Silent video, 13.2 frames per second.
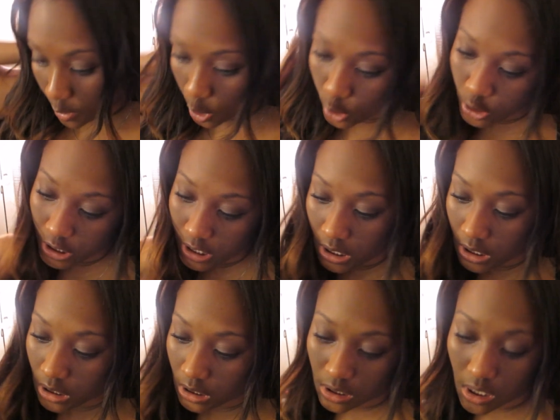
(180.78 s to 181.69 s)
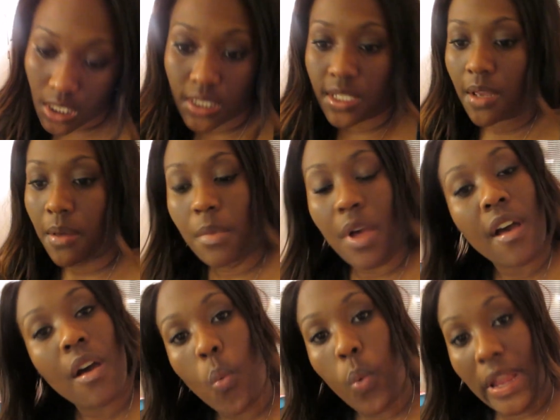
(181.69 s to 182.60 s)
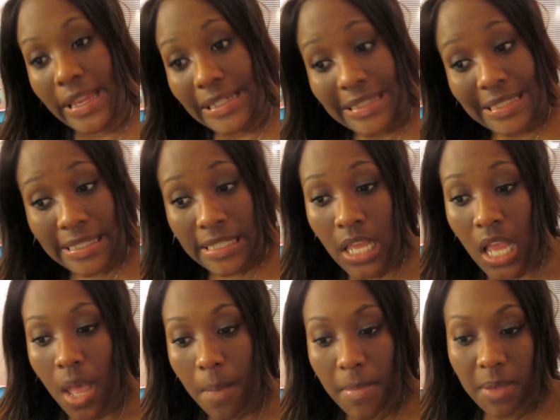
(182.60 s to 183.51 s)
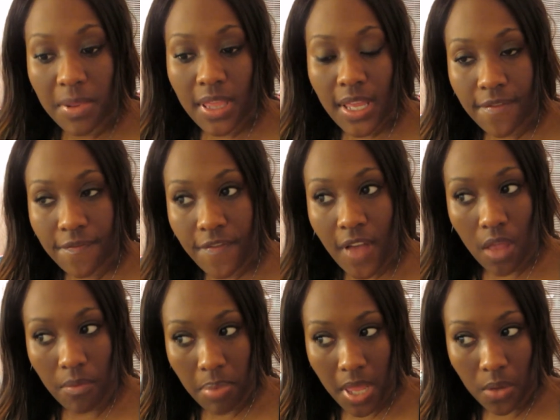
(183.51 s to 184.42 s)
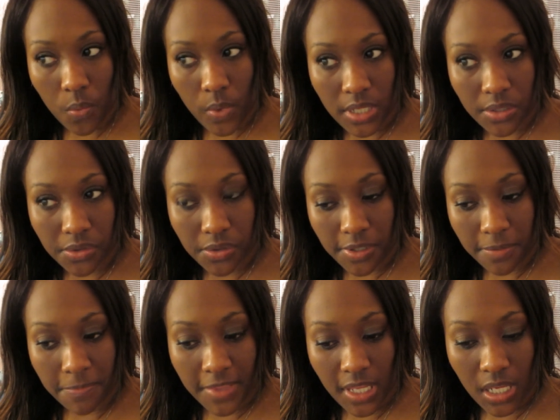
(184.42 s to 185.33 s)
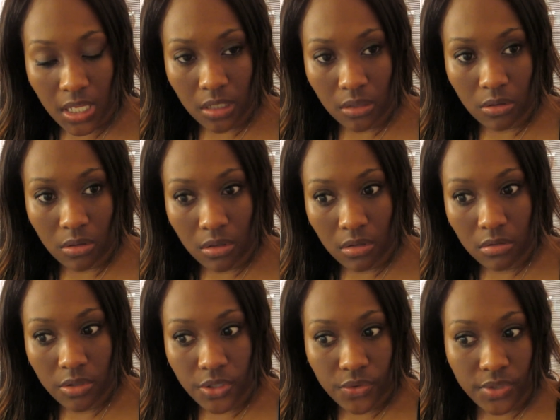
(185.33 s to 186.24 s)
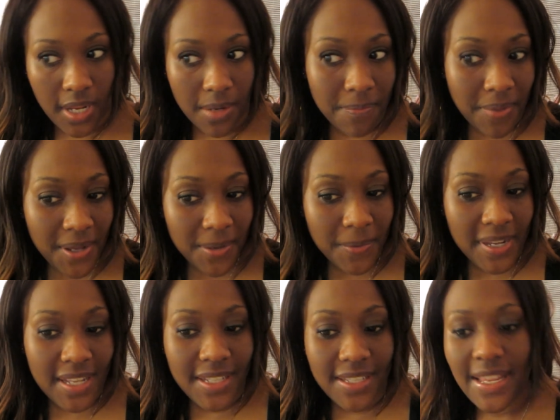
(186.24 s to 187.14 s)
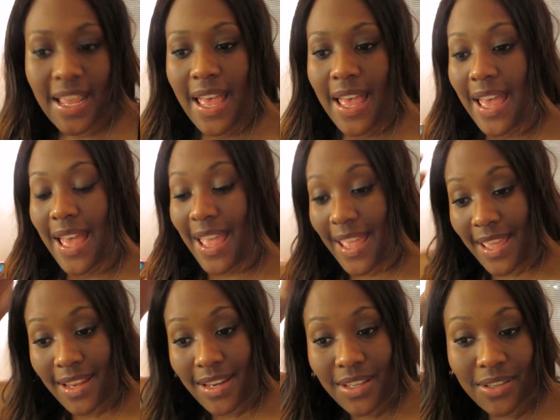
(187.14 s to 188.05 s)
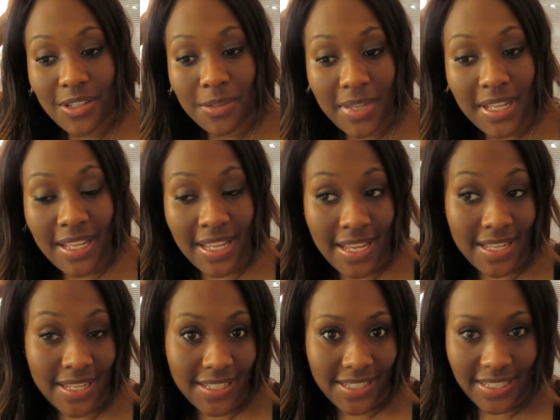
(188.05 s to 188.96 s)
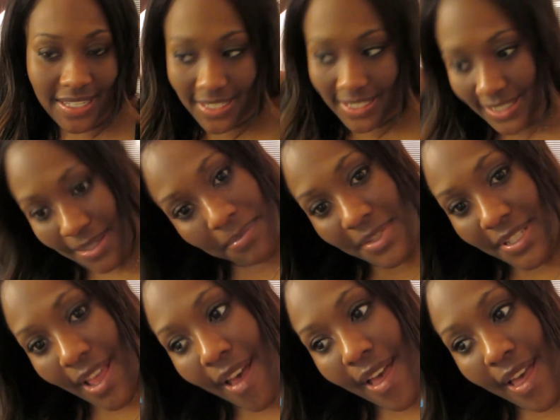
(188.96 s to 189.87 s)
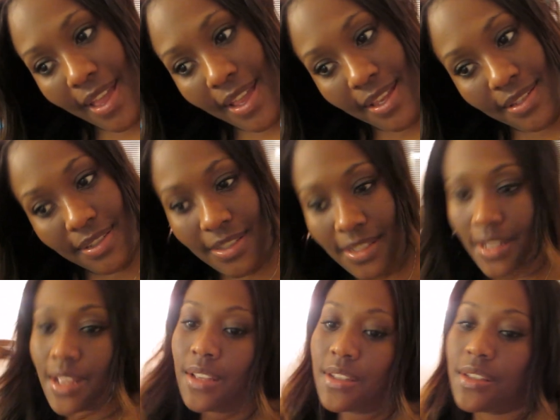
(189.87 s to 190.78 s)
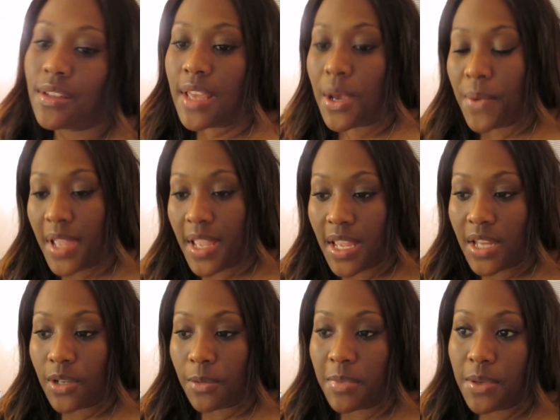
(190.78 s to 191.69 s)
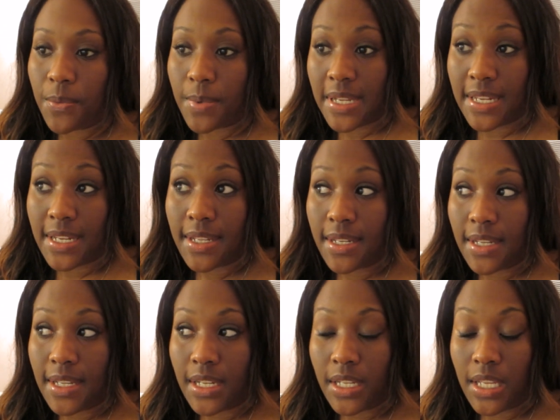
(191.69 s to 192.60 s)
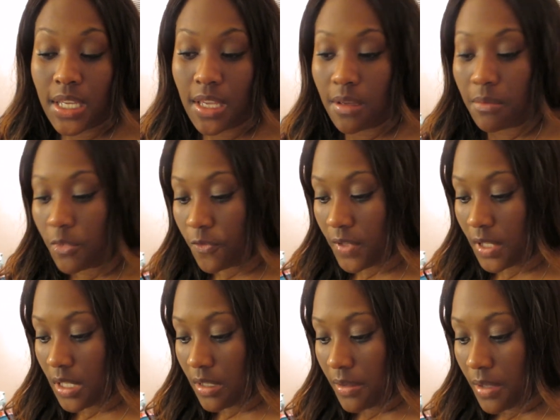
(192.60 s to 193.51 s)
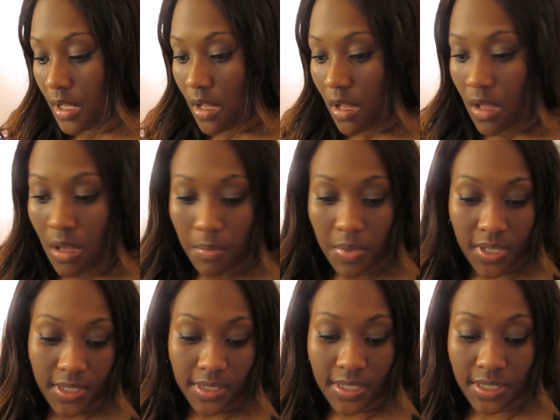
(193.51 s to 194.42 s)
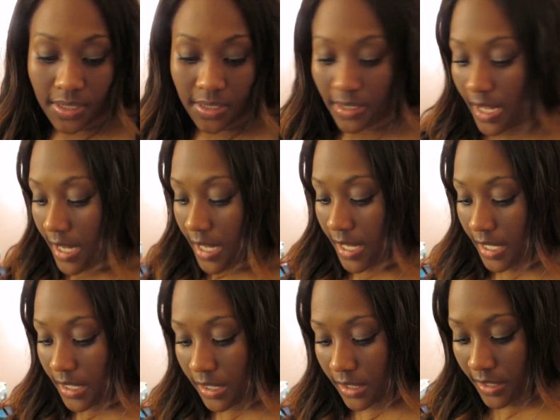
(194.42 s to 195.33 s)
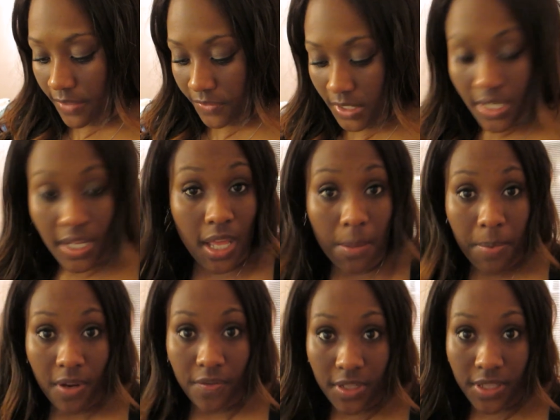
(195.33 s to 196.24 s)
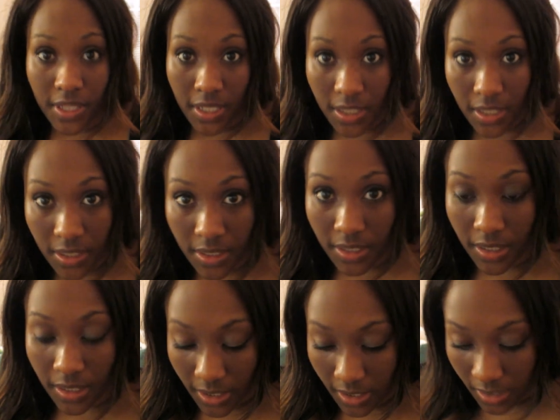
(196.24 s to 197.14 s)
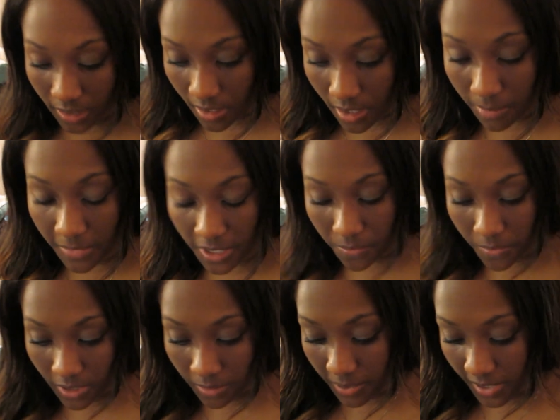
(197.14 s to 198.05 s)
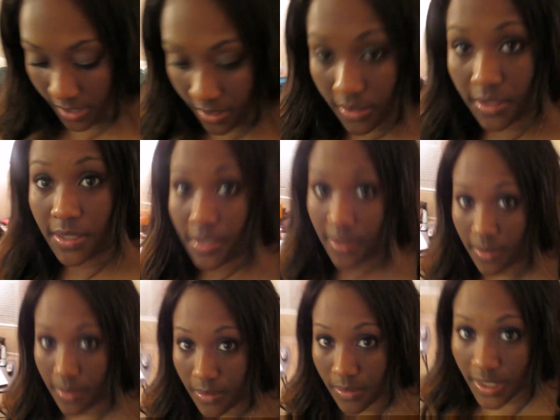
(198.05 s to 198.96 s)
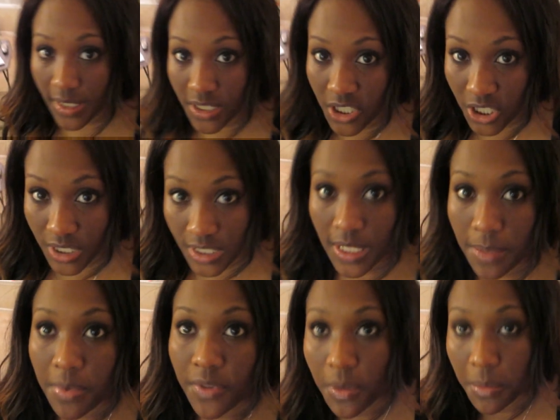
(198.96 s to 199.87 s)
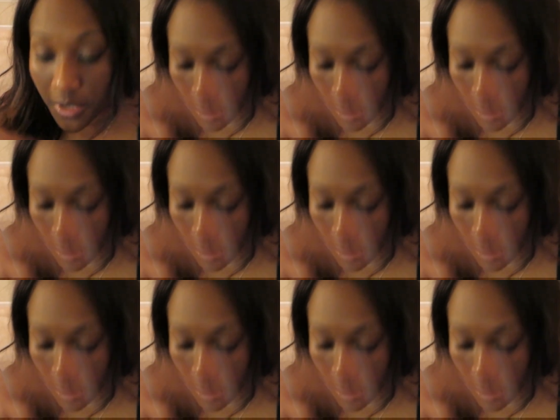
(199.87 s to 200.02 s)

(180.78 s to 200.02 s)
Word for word: purchase some weights, maybe like five pound weights or something, or two 10 pound weights, and use my handy dandy zip ties. So that way it'll be weighted and he can't move it. But since I lifted up everything to clean, I'm not wearing pants, so let's just keep it from